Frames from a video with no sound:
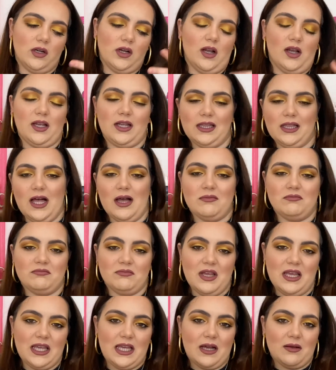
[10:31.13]
a glam
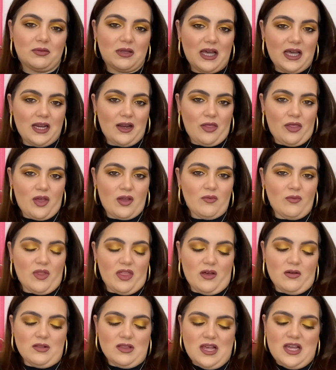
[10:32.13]
makeup kind of thing
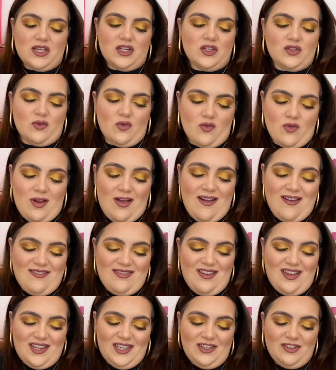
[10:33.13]
without lashes or
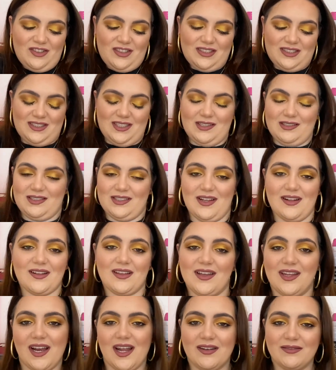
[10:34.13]
eyeliner, because that's that
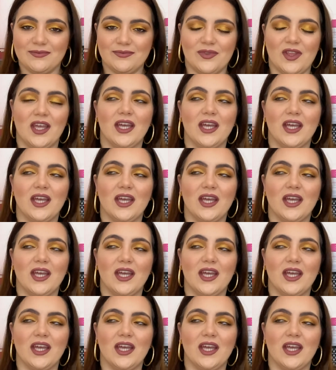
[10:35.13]
kind of.